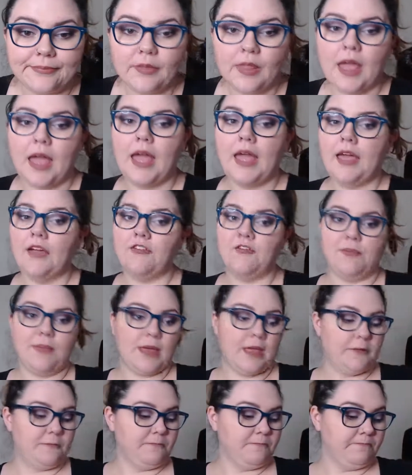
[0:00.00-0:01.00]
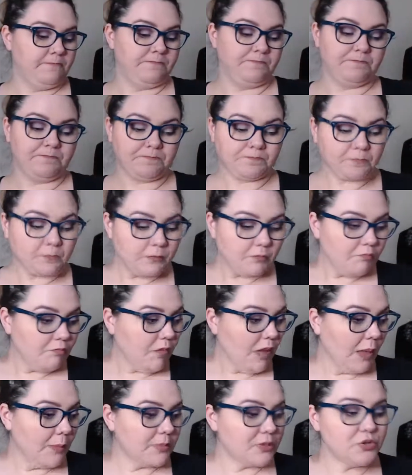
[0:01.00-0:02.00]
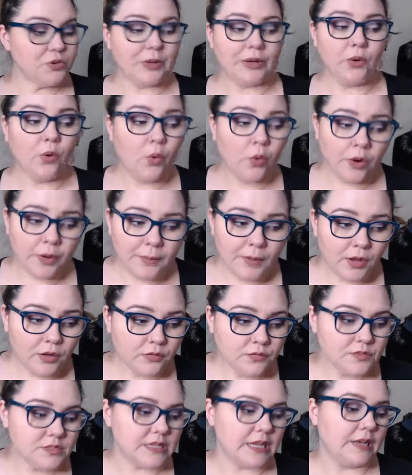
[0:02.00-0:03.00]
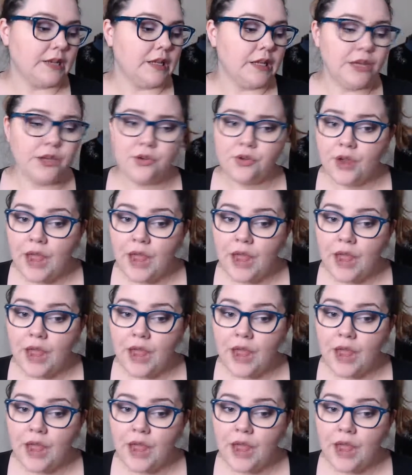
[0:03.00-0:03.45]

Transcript: I have been between hormones and year